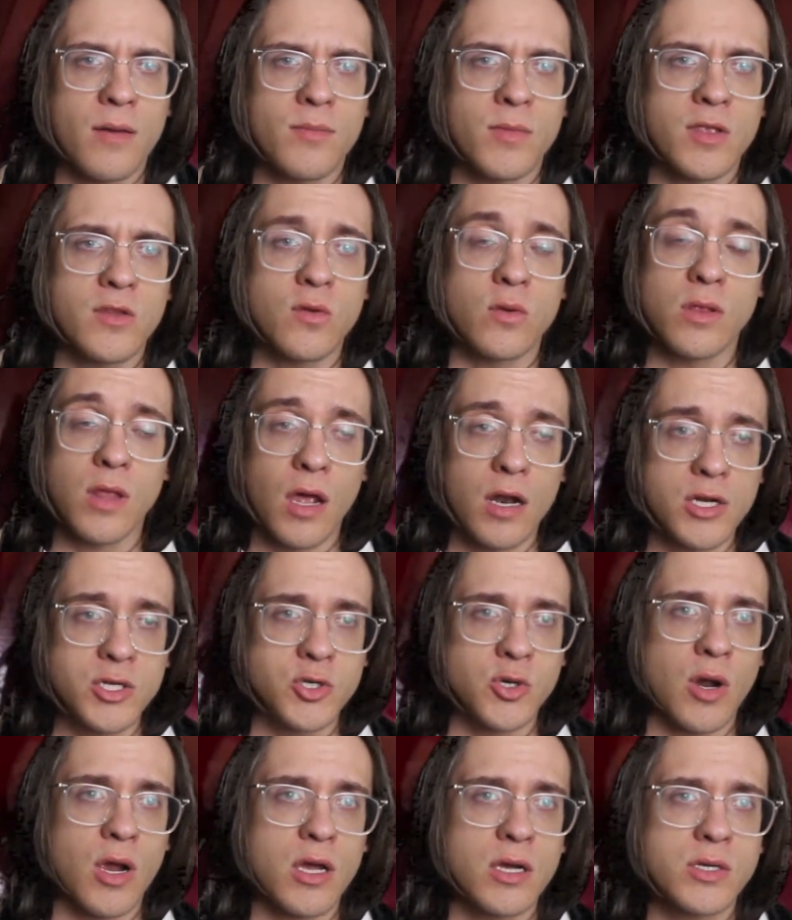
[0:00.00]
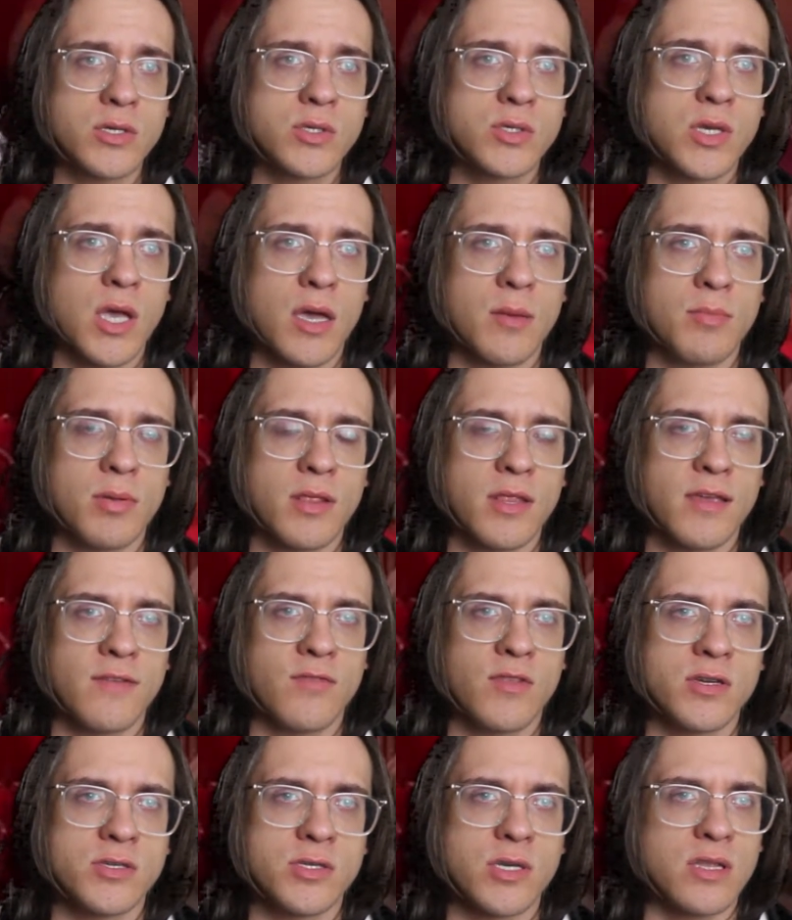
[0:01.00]
They do a lot of drugs. I believe
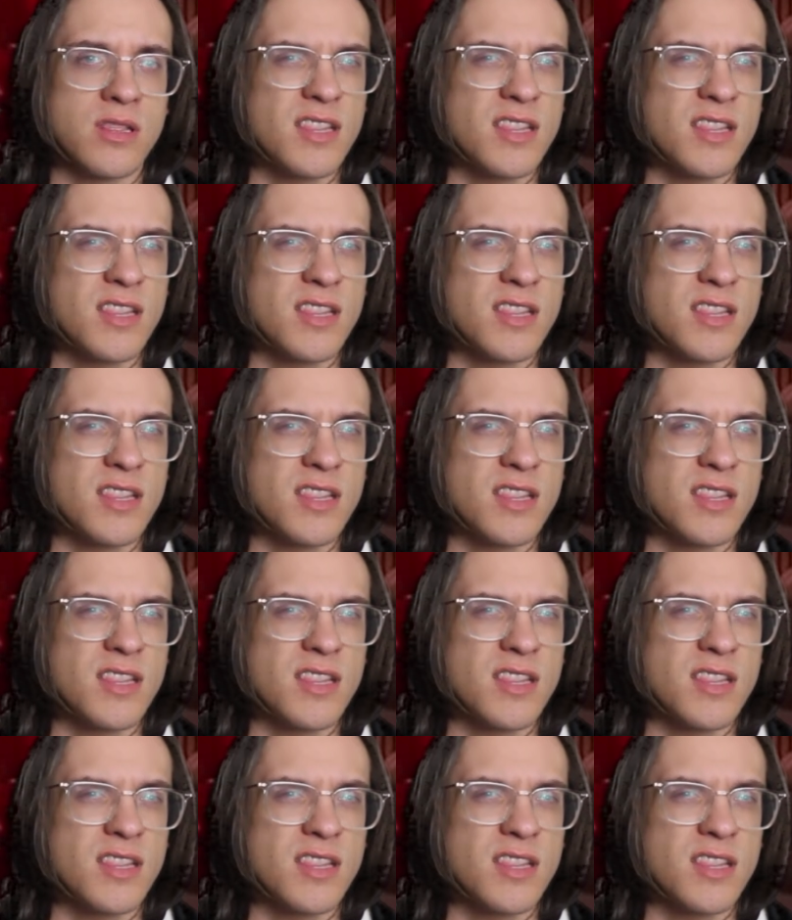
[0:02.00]
there's a